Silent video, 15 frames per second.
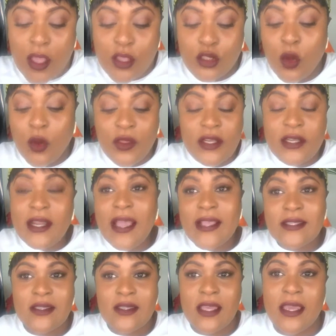So the
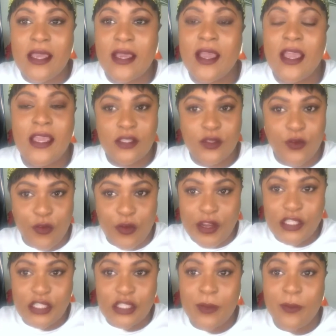next thing is
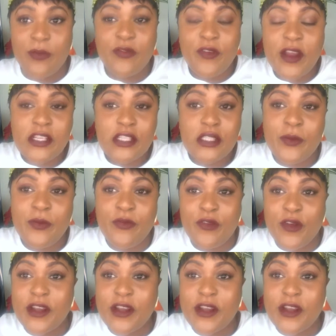friendship. Friendship.